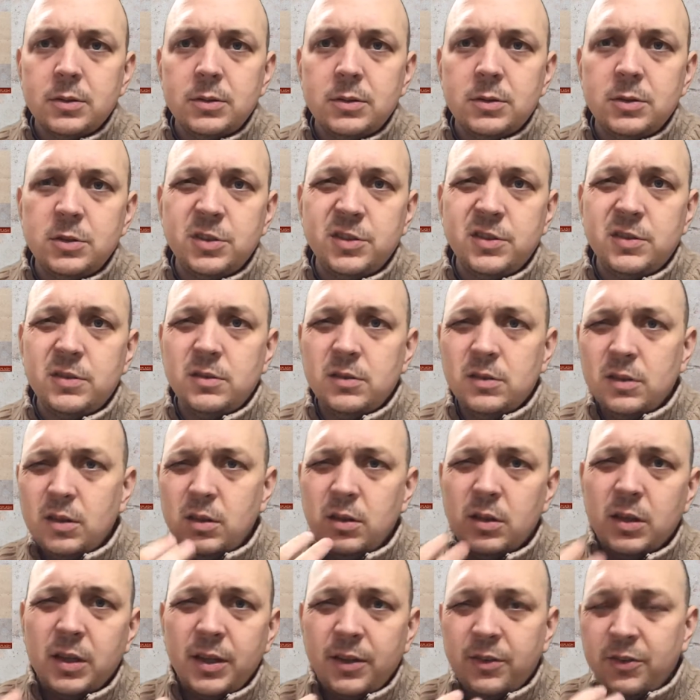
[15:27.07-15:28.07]

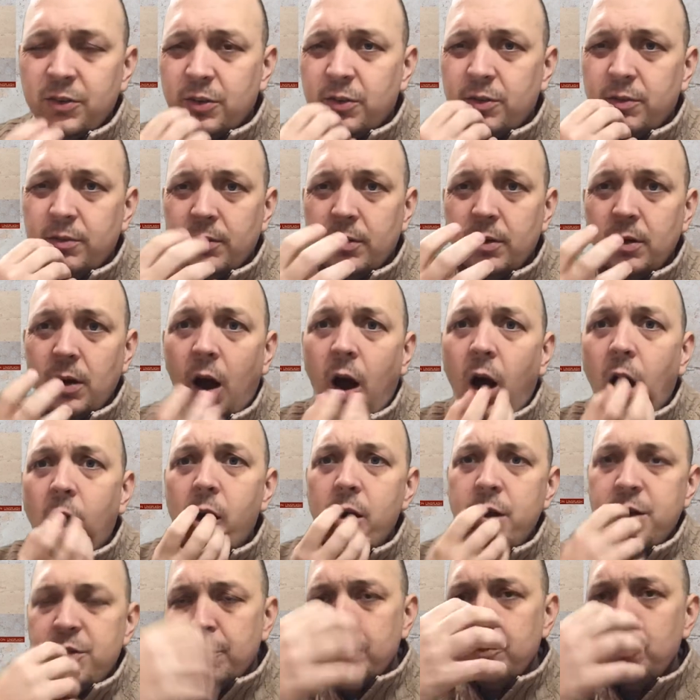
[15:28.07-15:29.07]
It's just
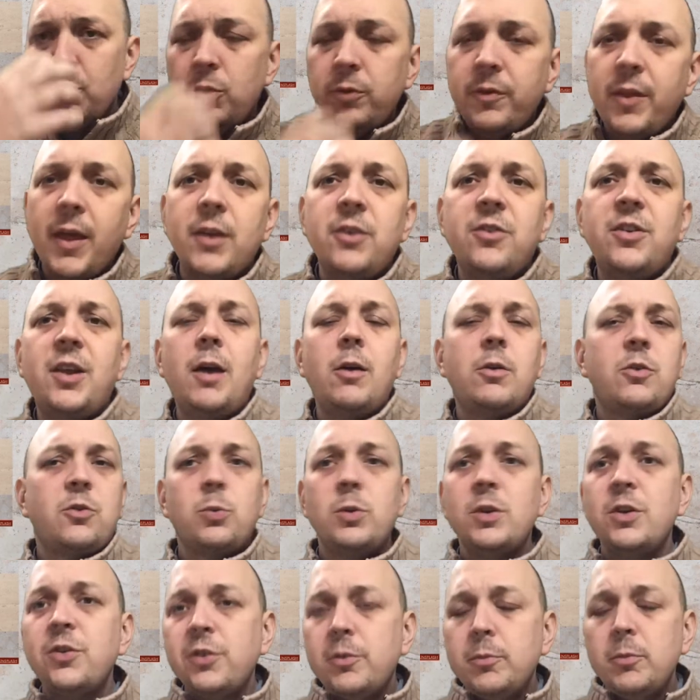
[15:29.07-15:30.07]
hard to move that sound. So
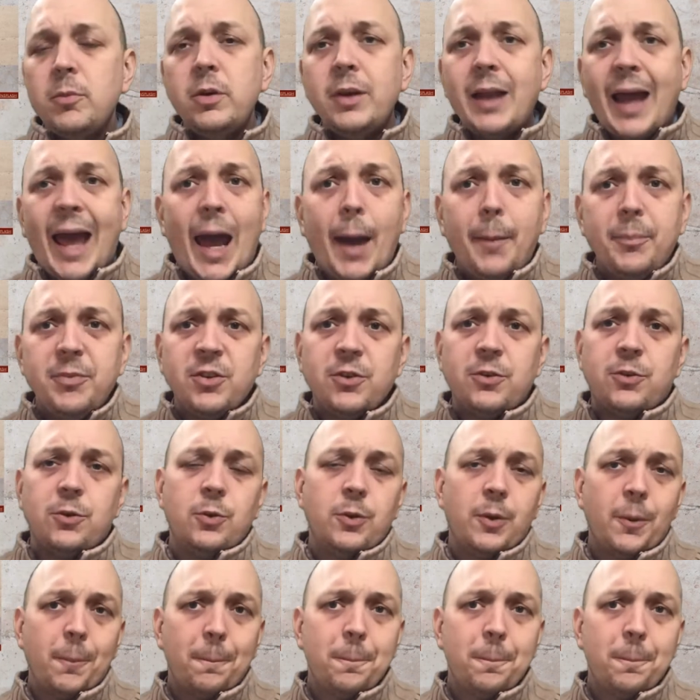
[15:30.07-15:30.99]
we'll just move aptitude.